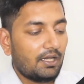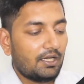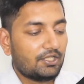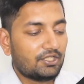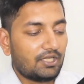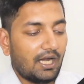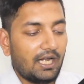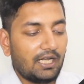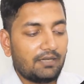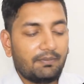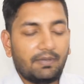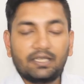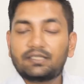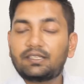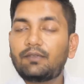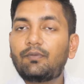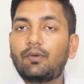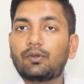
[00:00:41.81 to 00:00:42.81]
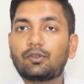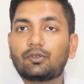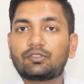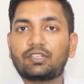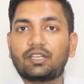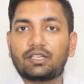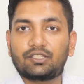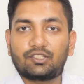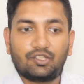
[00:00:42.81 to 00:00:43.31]
Start basic photo
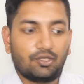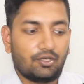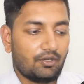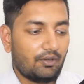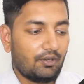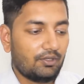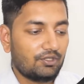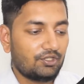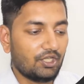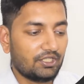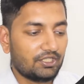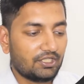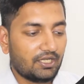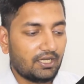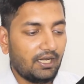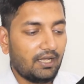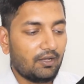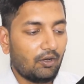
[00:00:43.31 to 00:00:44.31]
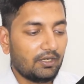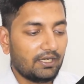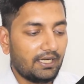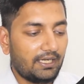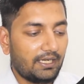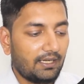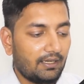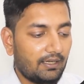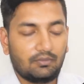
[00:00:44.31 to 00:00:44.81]
search. Just click on
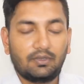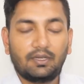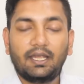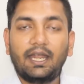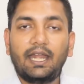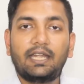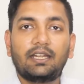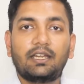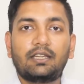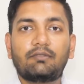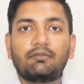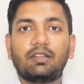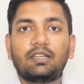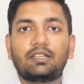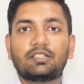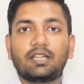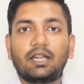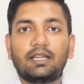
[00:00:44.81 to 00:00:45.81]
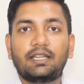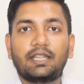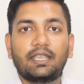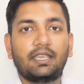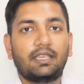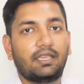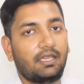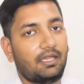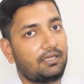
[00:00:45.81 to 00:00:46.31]
it and it will start
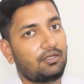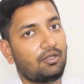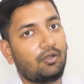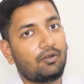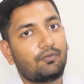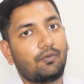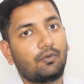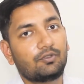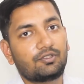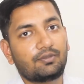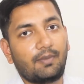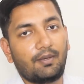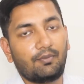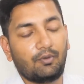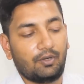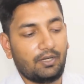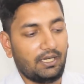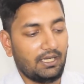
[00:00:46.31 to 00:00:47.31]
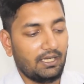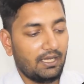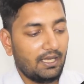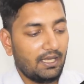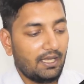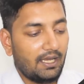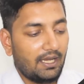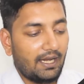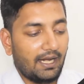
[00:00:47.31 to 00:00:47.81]
digging in your phone's memory
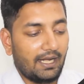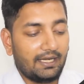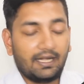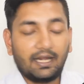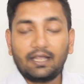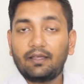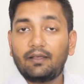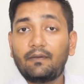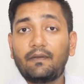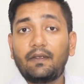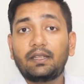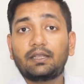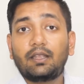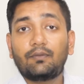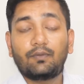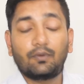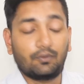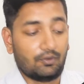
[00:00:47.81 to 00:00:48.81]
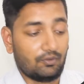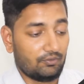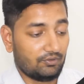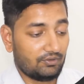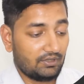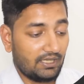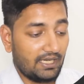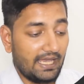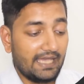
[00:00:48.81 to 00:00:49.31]
and recovering the
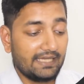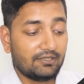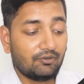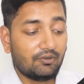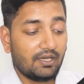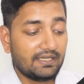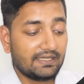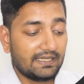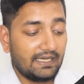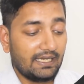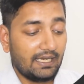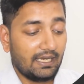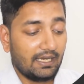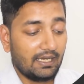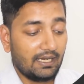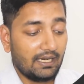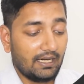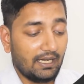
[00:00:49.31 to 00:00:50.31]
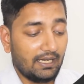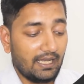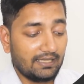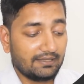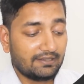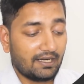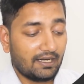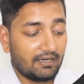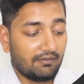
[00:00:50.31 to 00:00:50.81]
photos. As you can see, it
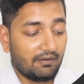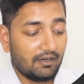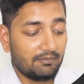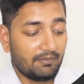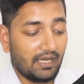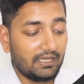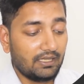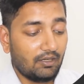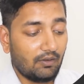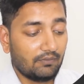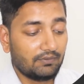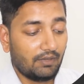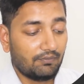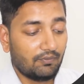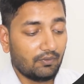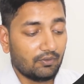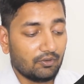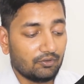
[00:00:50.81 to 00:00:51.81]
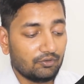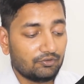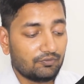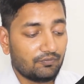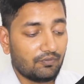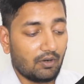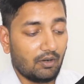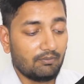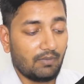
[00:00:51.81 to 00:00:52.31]
has recovered many of the photos
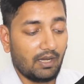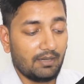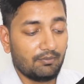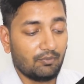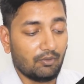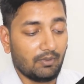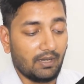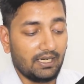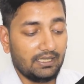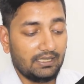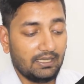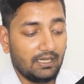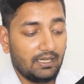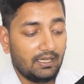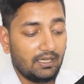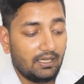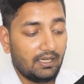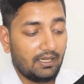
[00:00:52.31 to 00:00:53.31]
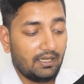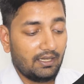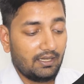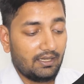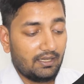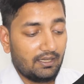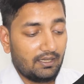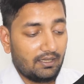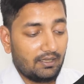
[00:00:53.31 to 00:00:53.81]
from my mobile.
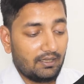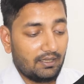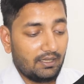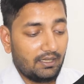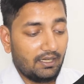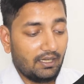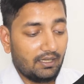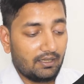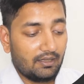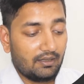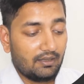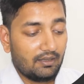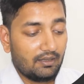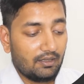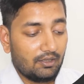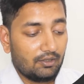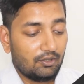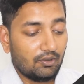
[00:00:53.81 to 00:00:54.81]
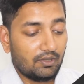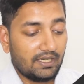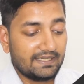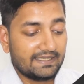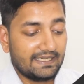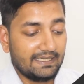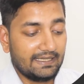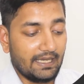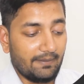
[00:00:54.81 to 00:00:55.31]
Here you can
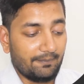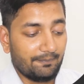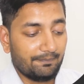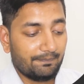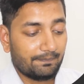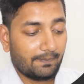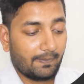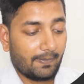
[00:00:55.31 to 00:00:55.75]
see them.